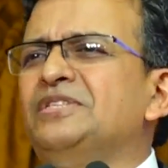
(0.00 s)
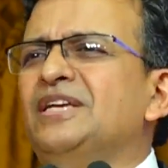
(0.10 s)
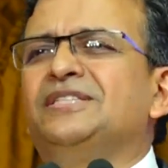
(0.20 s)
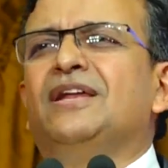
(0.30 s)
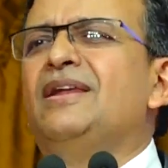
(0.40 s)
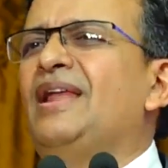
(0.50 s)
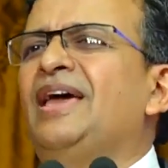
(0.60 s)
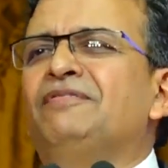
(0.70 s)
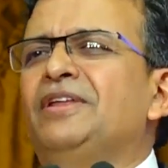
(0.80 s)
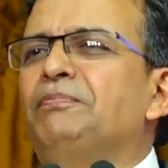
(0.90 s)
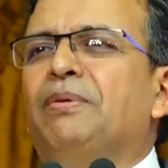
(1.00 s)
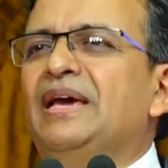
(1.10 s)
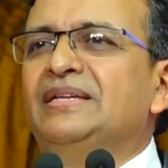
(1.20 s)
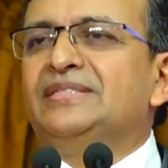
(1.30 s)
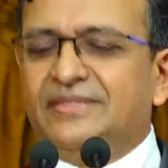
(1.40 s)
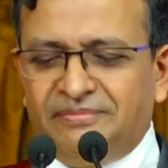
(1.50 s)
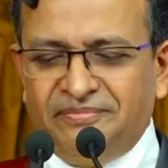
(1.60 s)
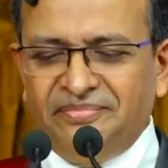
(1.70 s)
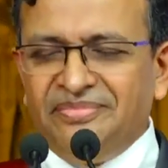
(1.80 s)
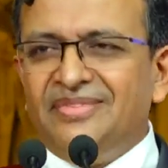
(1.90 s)
was such a lively place."
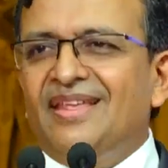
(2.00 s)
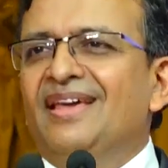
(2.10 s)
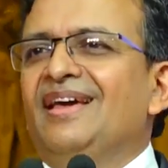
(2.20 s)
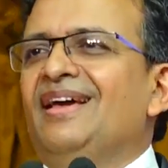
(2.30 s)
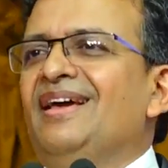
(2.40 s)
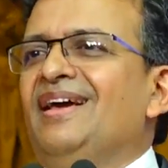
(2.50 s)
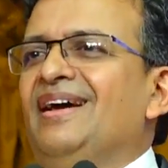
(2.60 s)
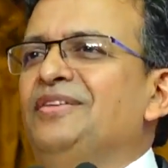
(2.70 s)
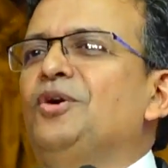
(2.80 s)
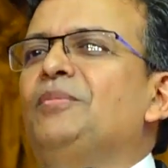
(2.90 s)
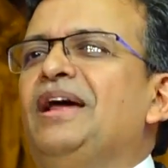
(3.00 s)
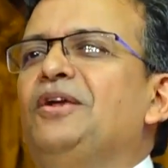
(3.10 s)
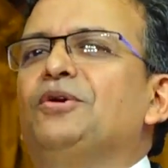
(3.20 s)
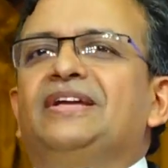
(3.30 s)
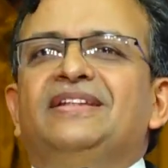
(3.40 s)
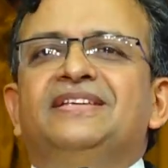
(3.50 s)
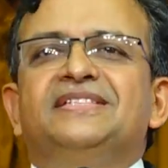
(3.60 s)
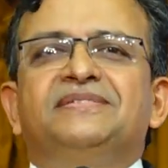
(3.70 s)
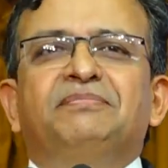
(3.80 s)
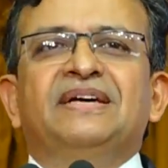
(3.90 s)
And the old man looked at
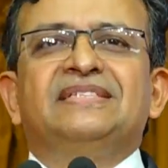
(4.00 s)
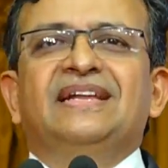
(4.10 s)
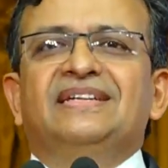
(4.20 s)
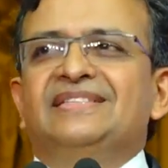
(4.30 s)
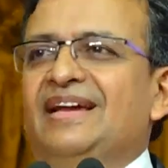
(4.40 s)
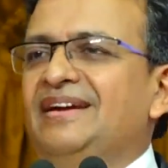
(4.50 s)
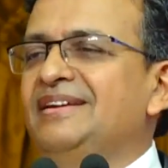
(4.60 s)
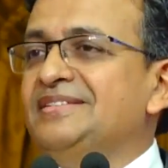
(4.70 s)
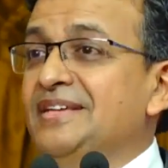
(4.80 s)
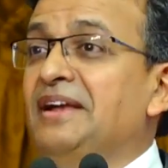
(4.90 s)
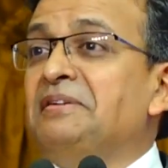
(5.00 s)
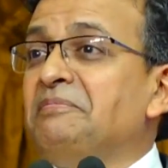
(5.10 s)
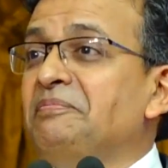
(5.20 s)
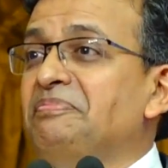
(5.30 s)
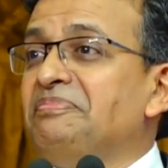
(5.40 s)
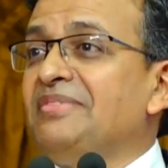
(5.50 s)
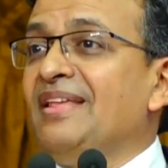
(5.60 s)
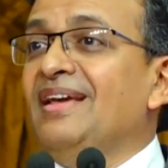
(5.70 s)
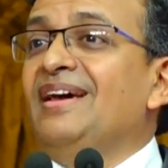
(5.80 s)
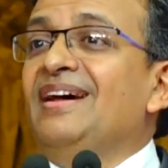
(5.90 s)
this person and said, "Son,
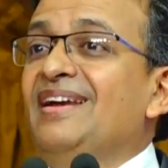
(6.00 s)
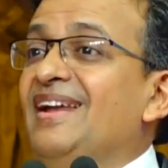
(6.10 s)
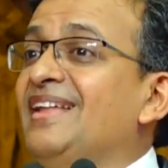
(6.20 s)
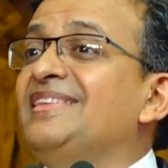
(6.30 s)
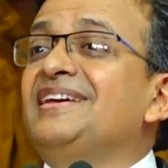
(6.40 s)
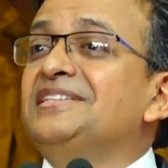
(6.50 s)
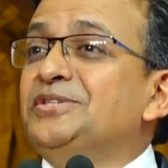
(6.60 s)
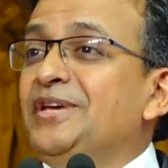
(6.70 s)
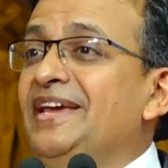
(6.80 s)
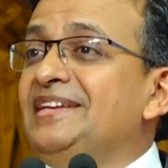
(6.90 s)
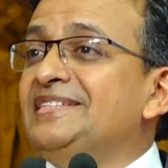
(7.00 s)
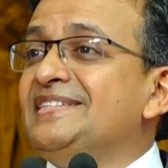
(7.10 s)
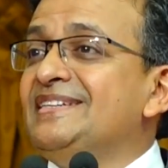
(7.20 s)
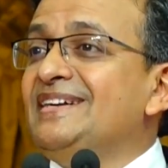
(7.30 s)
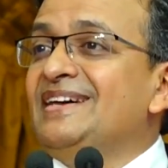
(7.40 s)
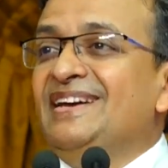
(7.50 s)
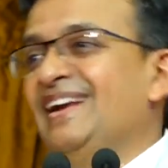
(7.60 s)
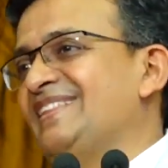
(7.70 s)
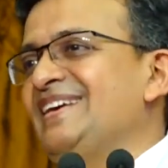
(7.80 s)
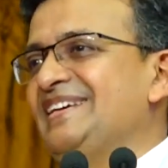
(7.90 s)
nothing has changed.
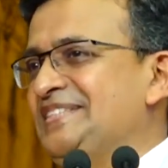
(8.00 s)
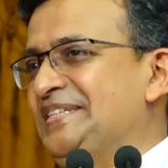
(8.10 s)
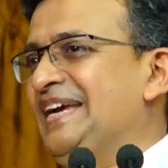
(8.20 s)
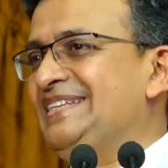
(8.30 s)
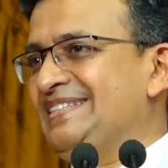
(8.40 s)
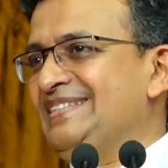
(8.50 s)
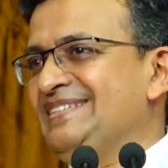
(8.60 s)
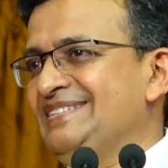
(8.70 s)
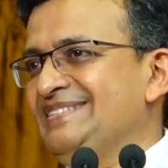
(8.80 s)
Nothing has changed.